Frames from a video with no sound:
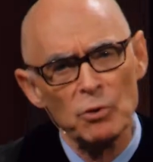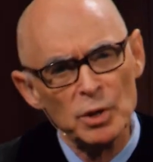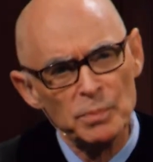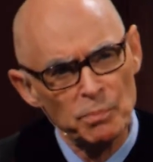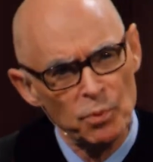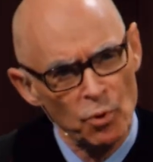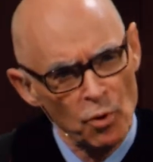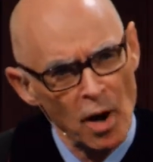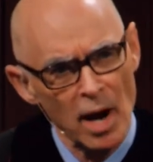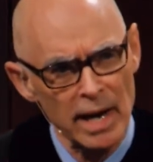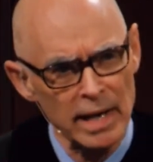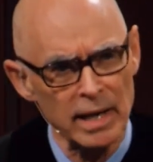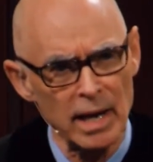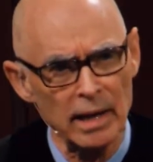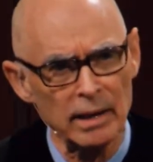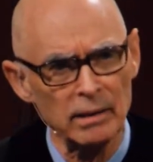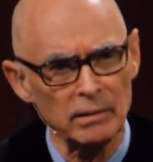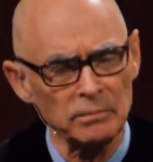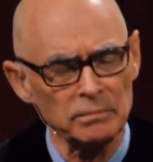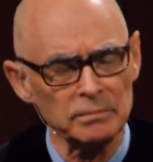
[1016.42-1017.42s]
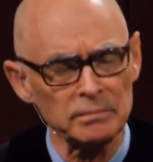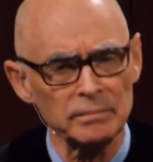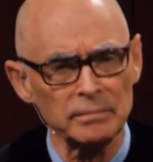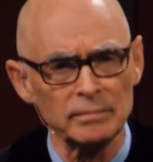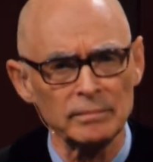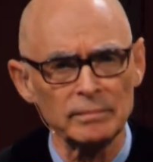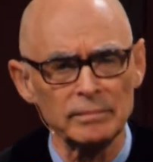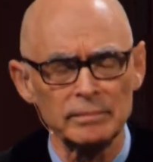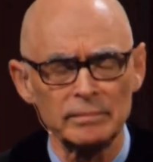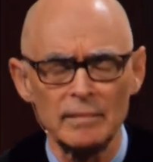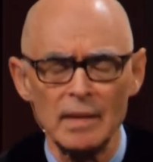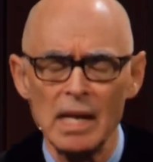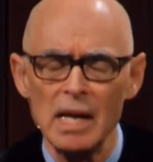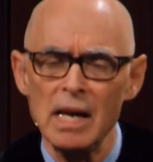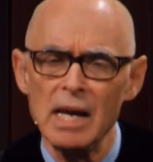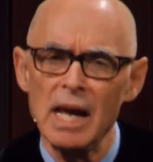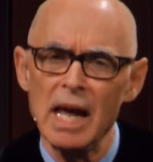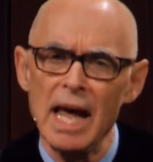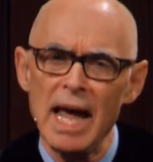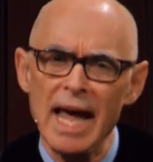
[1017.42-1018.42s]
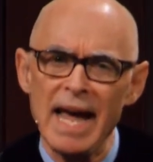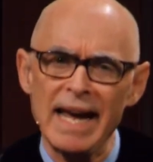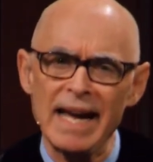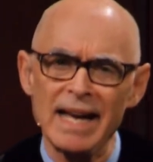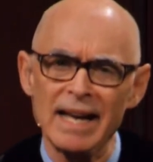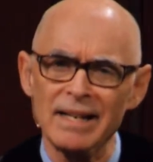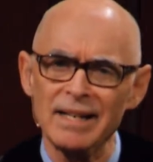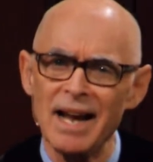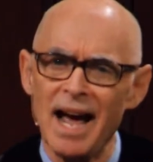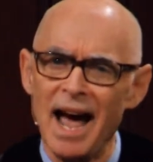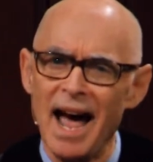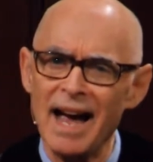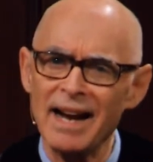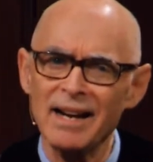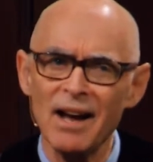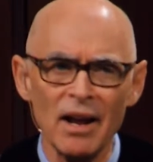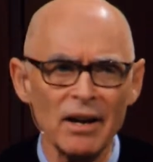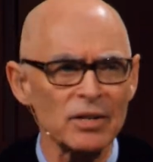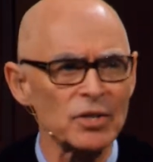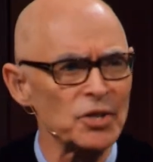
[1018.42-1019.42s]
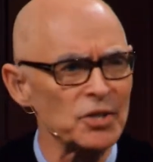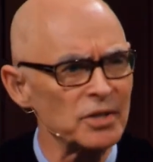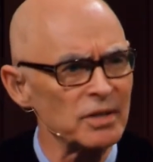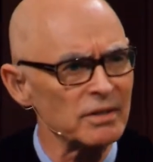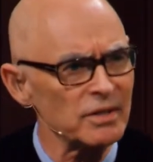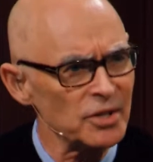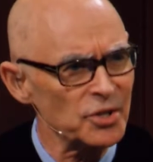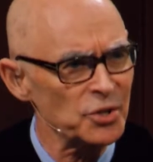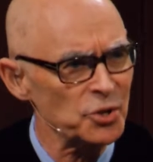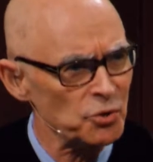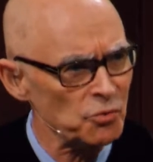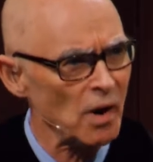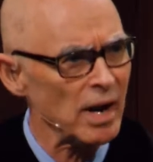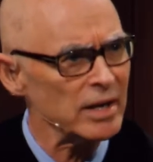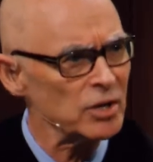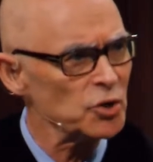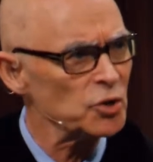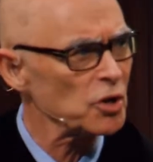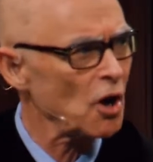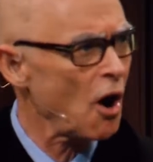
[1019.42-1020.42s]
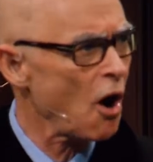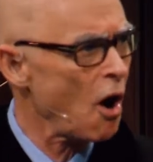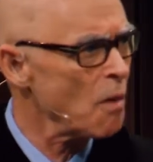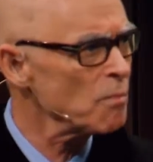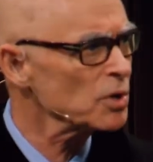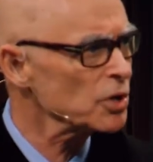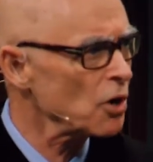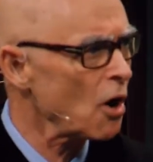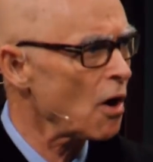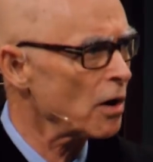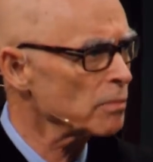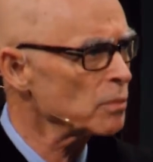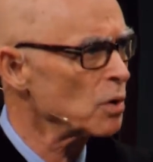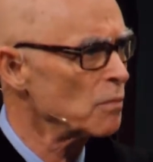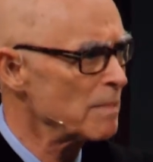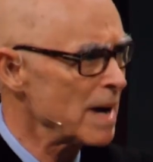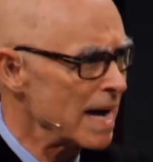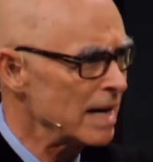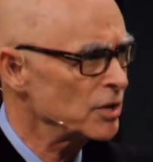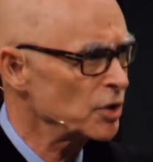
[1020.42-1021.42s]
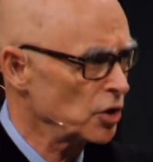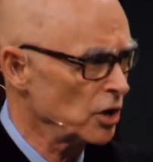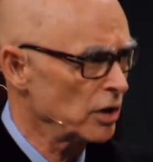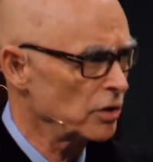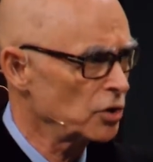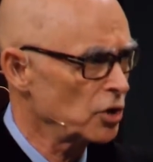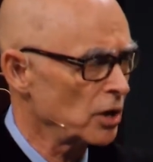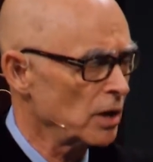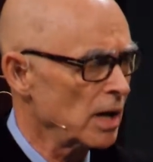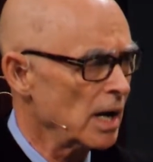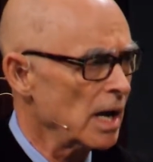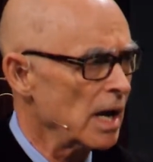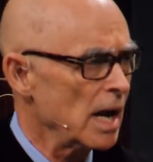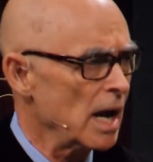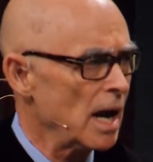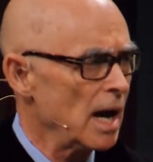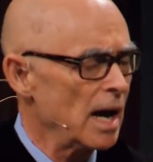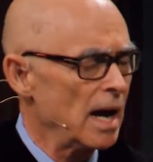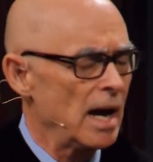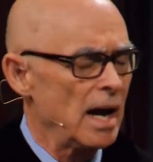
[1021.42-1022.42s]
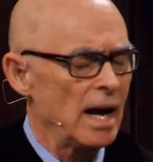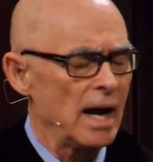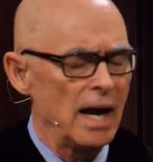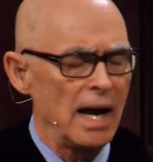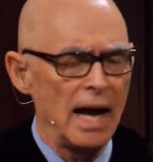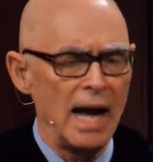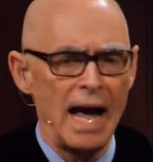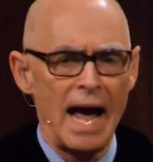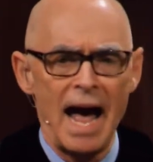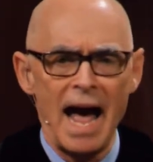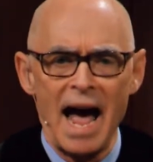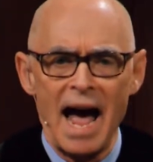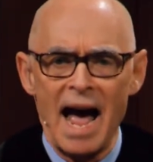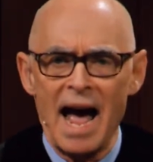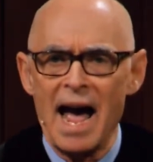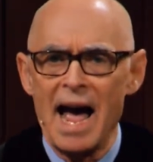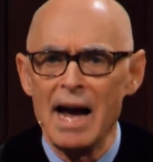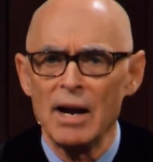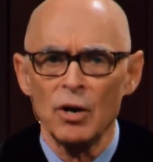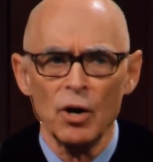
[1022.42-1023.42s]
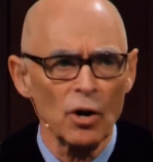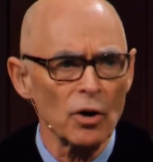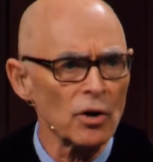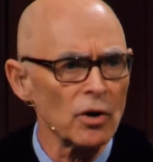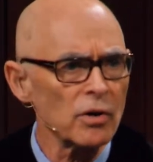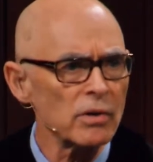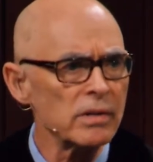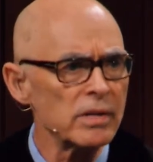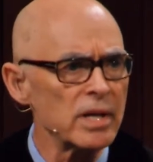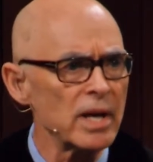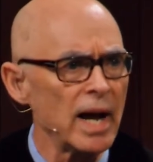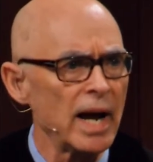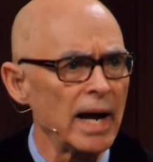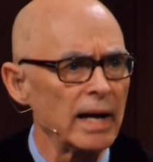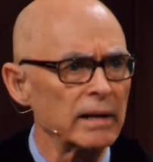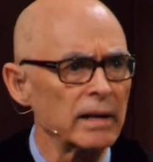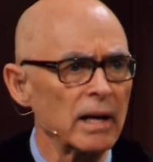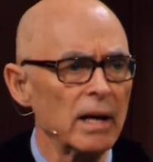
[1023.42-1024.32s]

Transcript: praying, and I got a strange, almost audible message I heard that